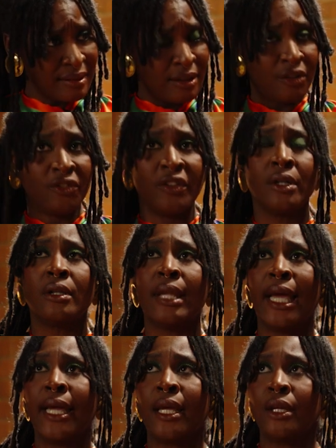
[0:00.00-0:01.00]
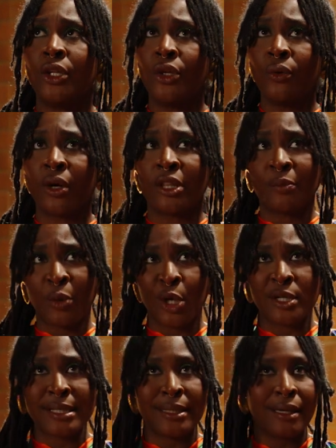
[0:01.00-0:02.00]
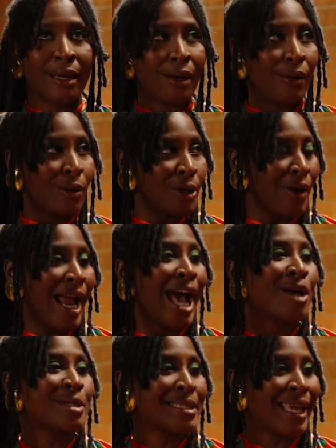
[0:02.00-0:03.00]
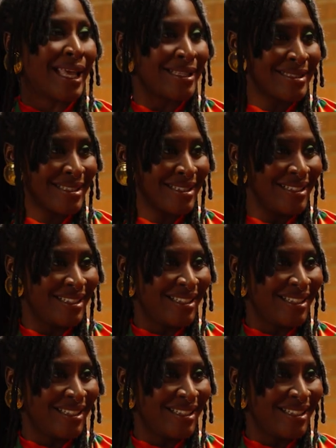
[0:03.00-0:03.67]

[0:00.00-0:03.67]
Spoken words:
You feel like you are the person, you're a house guest